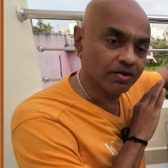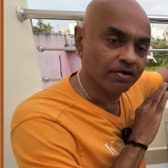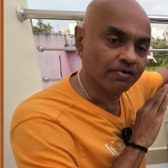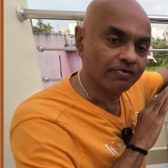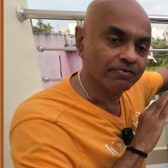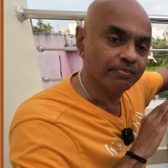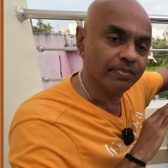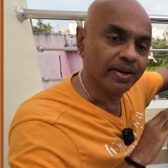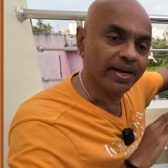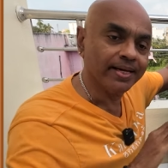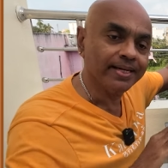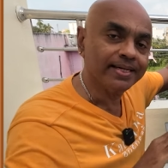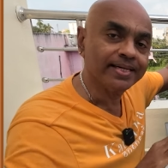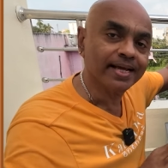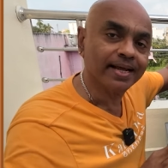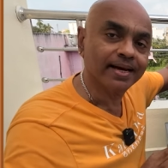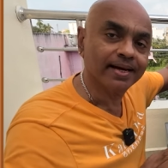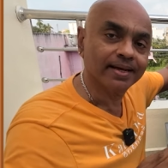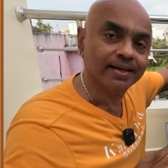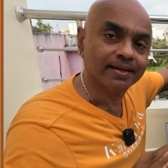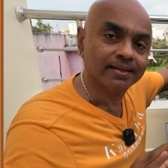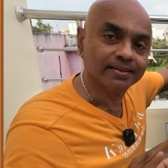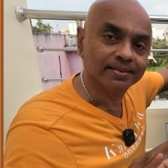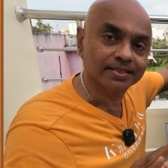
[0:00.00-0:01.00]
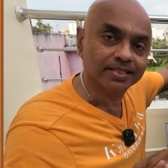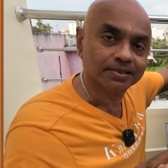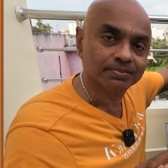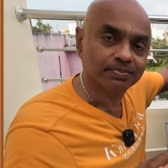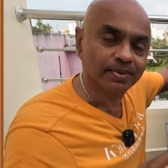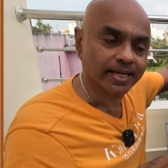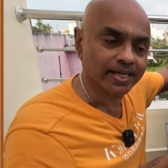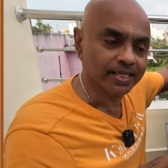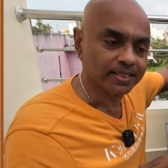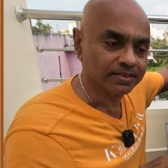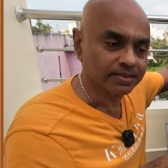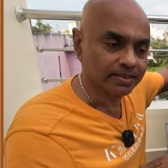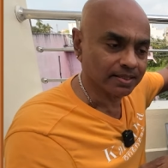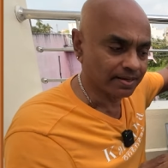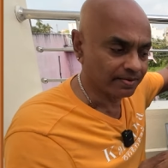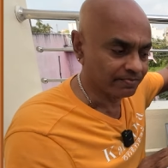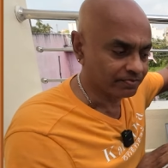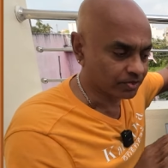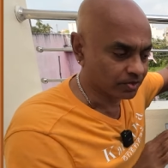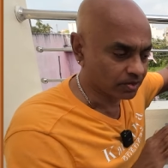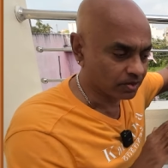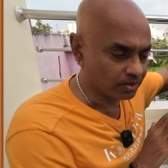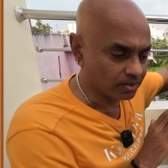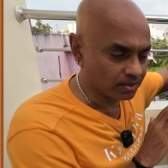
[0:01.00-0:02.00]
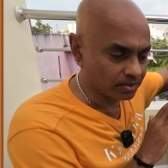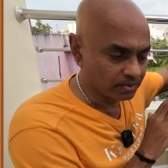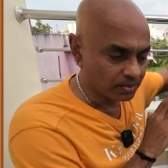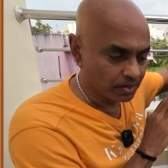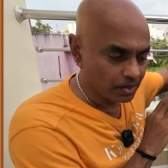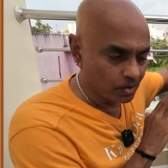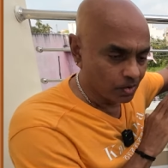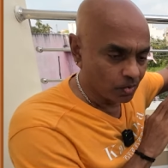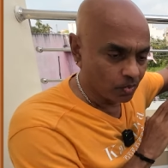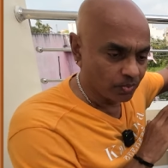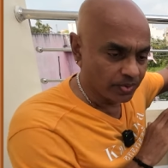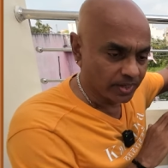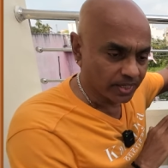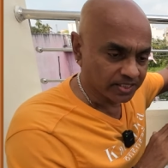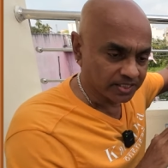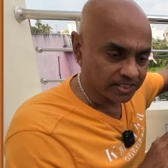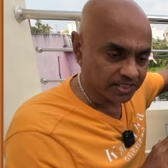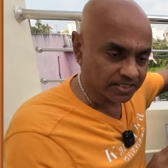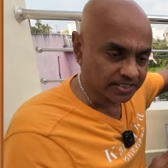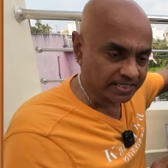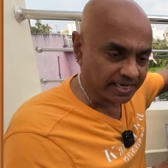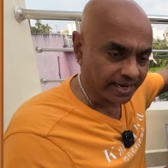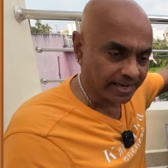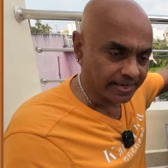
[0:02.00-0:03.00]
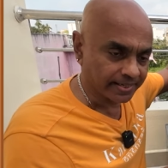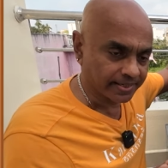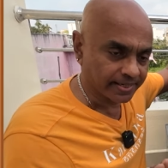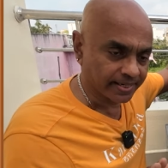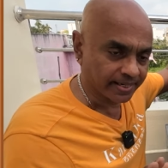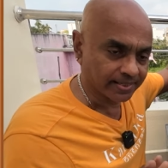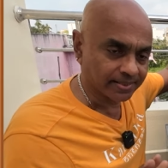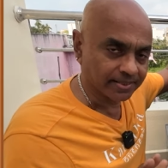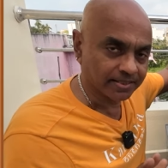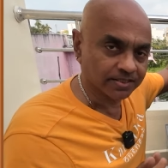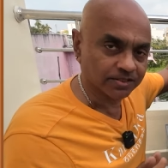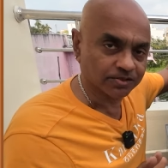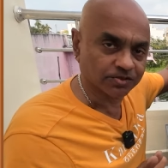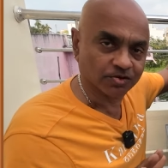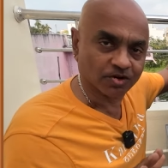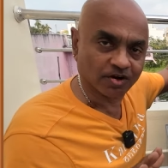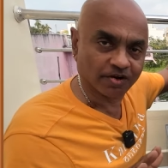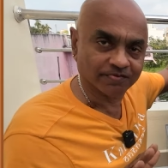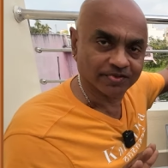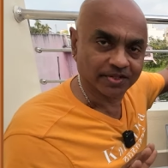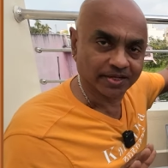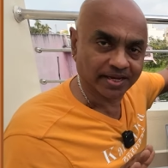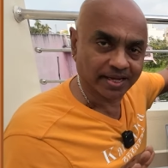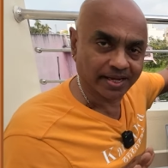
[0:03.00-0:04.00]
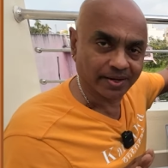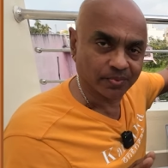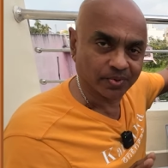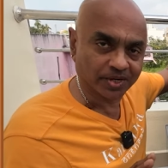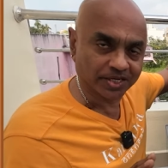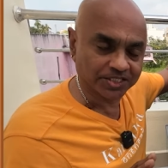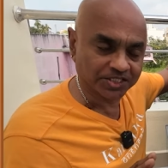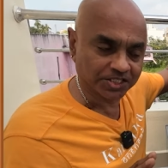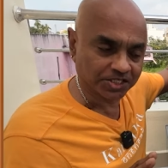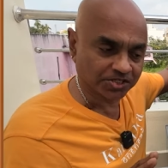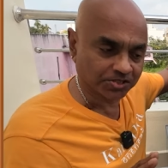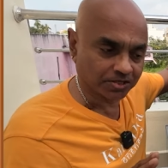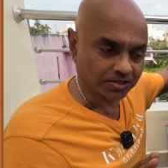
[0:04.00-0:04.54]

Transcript: of maintaining this place. After all, we are just caretakers of the KYG